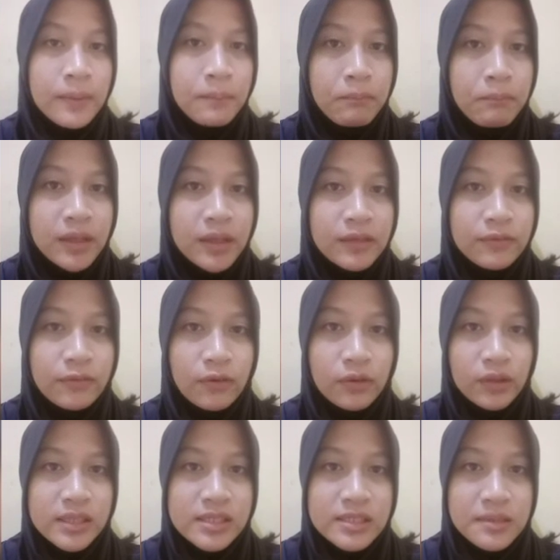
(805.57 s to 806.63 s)
But if
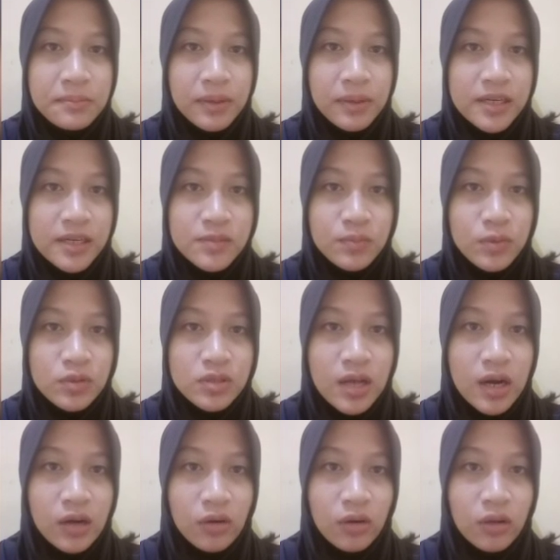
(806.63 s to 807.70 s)
only simple responses
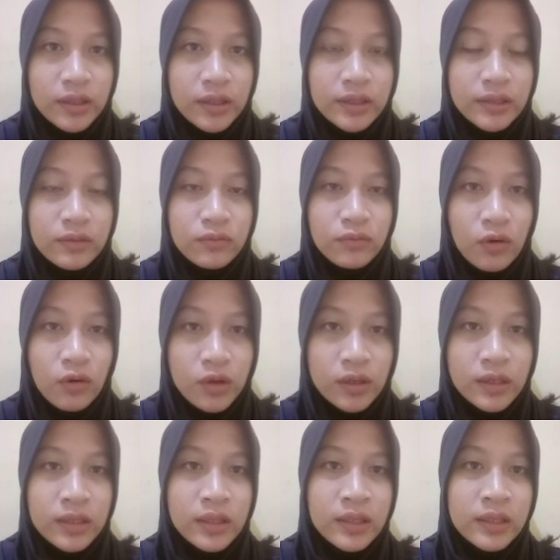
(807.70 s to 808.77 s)
are called for,
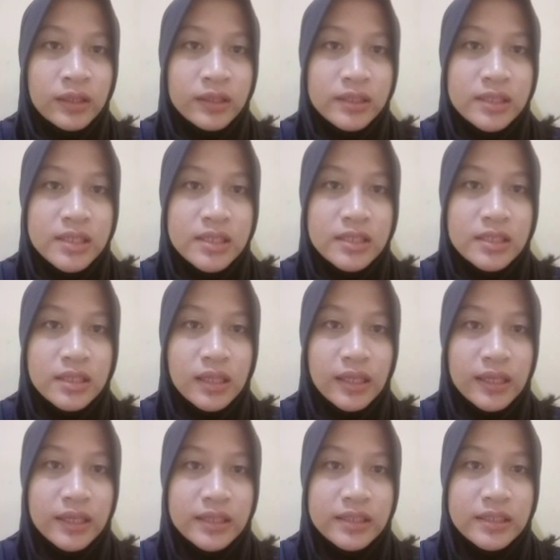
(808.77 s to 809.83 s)
this is
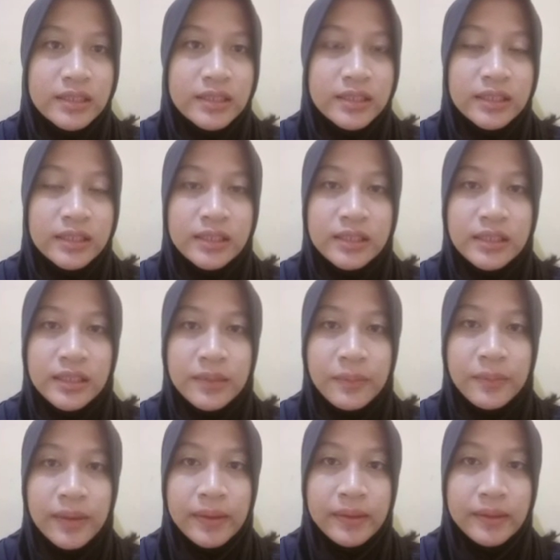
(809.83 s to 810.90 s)

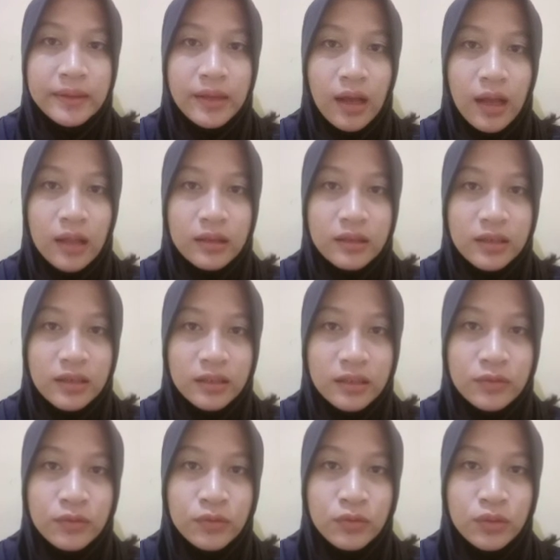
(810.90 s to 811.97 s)
legitimate
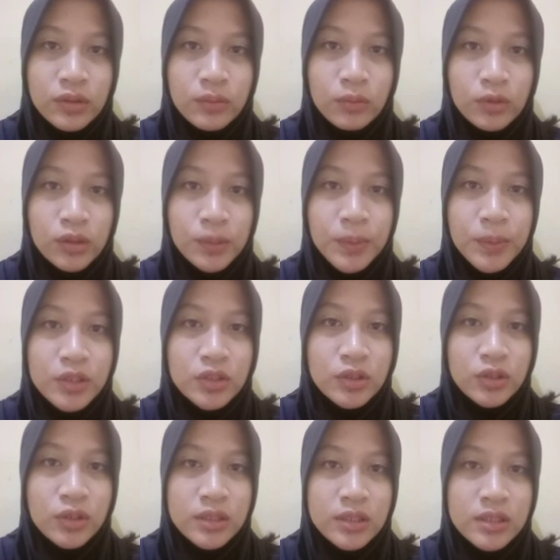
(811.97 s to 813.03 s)
alternative to the multiple
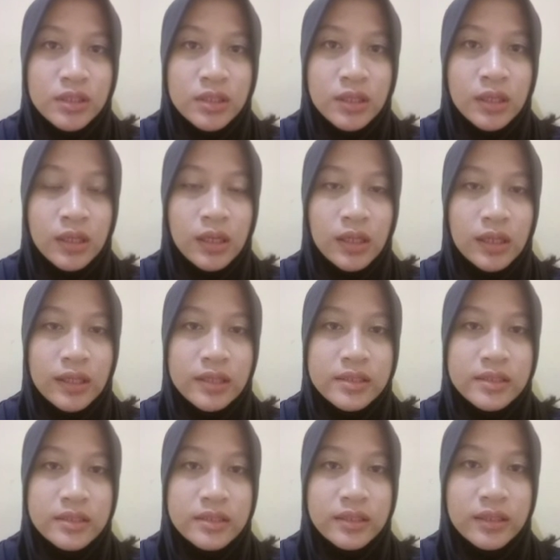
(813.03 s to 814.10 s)
choice
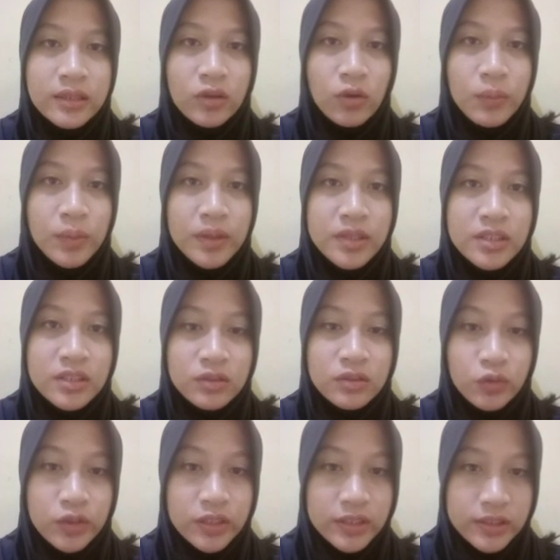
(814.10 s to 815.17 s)
listening comparison
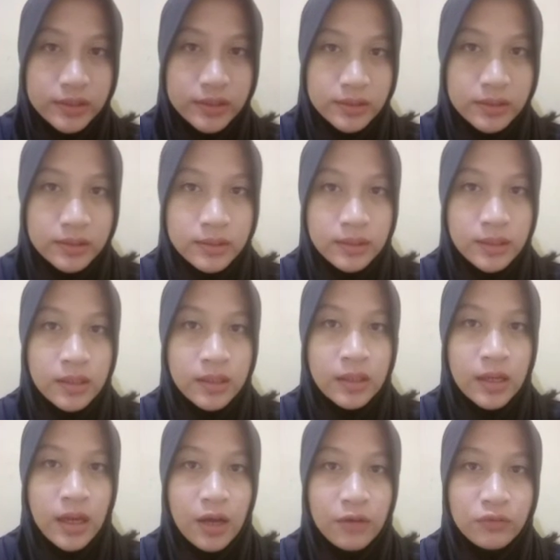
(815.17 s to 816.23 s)
question.
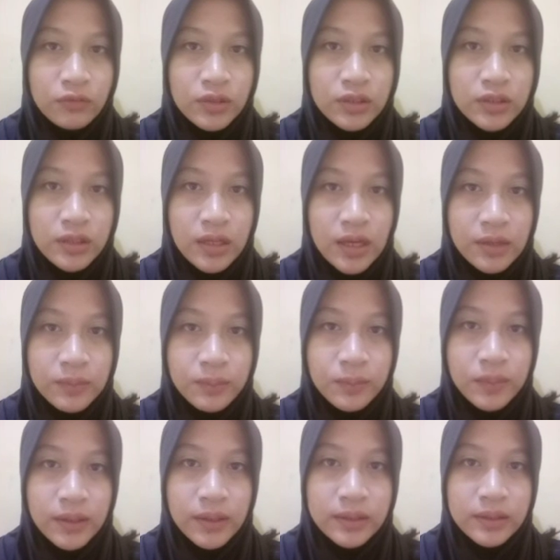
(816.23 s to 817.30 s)
After the
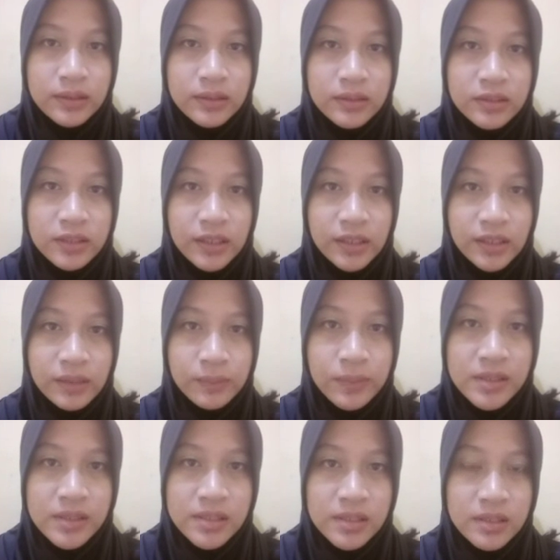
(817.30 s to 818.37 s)
airplane check-in
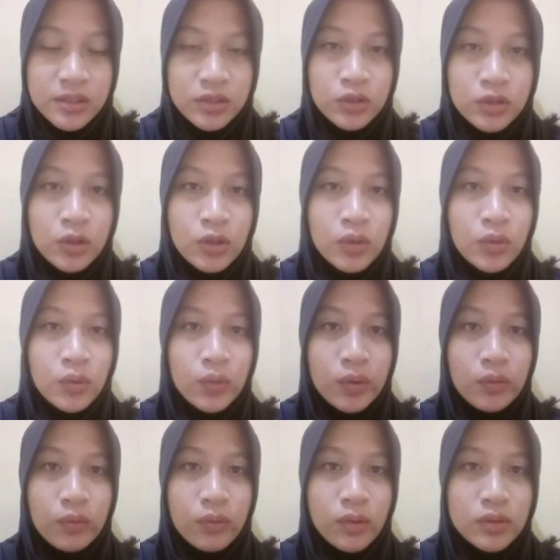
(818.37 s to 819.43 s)
passage, we
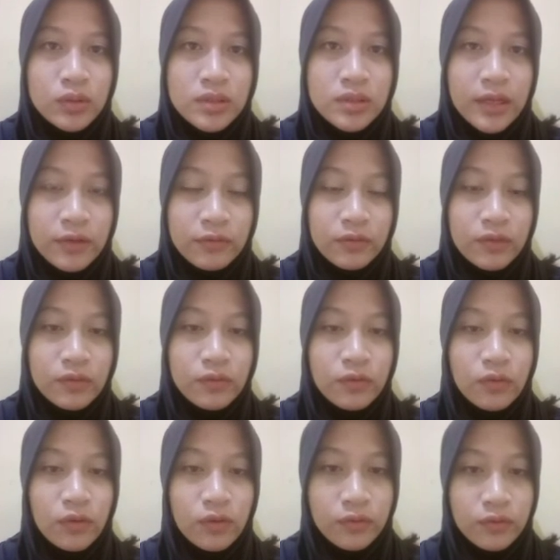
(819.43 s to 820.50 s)
will have the
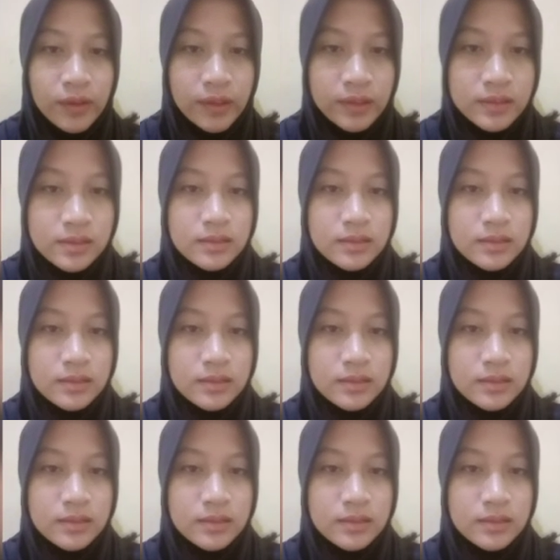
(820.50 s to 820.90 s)
following.